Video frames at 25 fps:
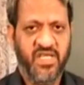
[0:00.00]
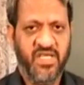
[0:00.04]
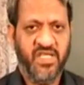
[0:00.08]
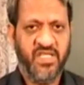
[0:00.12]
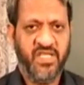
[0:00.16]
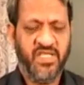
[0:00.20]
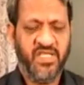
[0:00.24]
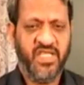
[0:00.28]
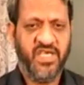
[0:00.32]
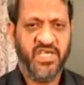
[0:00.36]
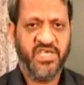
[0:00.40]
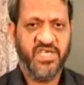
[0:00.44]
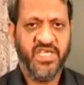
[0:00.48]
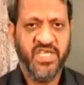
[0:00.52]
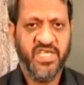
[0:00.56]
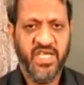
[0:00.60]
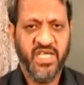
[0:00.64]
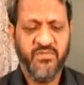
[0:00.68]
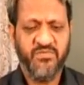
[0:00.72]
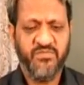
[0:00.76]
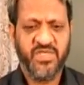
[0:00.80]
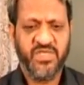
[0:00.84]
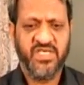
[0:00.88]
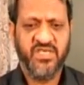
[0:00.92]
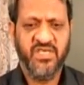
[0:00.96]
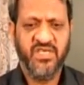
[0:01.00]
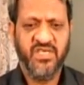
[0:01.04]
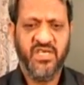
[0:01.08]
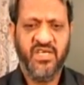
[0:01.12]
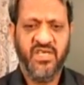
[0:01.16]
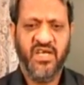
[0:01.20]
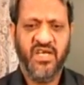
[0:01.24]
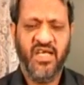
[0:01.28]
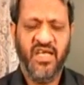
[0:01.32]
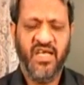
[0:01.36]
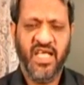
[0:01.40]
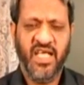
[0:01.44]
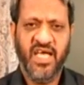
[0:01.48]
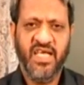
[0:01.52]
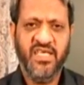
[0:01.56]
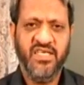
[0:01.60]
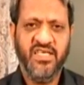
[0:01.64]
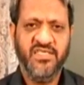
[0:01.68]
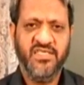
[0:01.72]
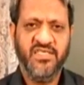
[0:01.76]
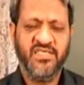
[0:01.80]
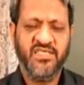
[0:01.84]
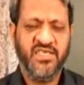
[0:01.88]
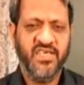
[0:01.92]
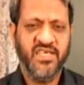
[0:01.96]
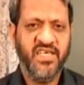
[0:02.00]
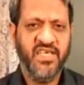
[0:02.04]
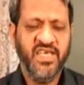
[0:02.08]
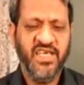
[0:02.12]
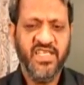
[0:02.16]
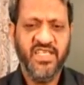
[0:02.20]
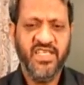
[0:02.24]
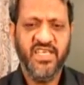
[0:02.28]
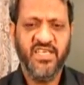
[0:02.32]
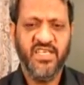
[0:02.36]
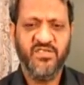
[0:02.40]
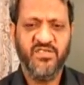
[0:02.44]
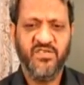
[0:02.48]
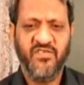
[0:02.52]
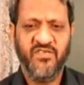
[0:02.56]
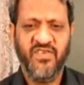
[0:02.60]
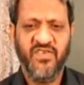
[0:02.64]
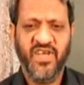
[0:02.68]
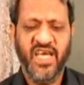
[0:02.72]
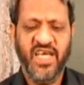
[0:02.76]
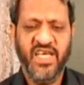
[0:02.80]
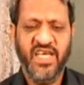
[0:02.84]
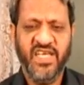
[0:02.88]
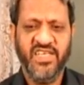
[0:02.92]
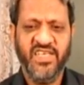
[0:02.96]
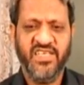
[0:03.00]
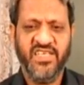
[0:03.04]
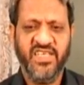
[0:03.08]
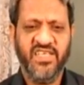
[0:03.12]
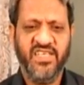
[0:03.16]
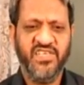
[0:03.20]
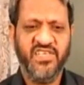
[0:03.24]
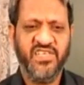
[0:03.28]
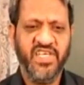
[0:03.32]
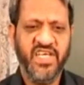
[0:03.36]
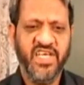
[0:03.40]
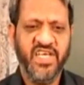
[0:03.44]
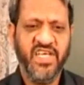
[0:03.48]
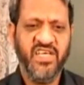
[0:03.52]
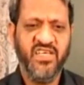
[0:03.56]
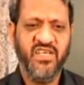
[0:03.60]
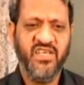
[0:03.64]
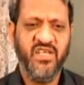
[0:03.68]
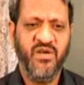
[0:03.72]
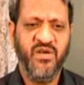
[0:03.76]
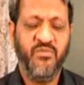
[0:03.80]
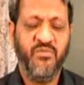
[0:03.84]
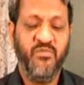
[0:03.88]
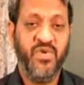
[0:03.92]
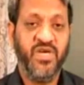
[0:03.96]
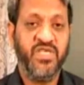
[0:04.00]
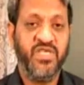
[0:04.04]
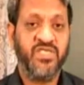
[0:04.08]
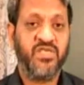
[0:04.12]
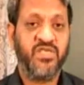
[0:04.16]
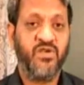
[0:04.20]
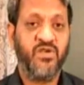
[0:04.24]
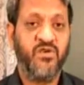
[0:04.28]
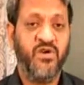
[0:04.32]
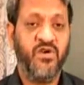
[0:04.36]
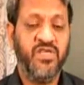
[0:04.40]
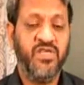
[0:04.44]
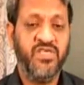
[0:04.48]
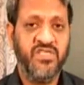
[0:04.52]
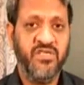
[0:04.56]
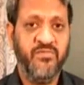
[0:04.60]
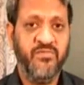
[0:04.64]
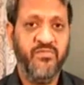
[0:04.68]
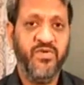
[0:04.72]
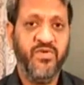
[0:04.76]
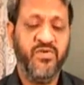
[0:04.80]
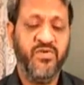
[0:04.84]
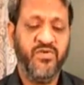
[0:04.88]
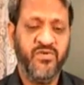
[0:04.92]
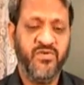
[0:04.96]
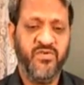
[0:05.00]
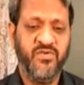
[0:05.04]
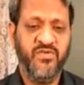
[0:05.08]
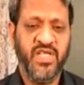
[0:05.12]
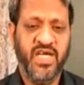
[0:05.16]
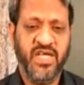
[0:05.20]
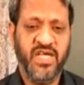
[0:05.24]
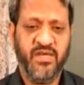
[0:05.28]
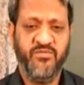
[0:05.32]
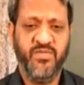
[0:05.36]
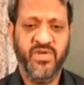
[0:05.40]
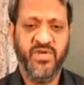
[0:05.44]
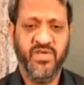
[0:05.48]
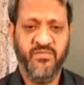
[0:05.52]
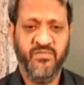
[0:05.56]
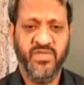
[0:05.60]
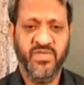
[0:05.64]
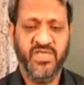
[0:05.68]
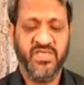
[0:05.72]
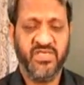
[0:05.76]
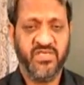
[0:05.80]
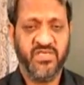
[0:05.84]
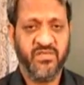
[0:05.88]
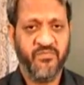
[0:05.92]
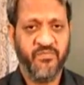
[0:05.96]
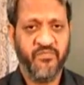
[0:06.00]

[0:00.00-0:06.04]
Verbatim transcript: The shapes, lines, areas of light and shade must contribute to that purpose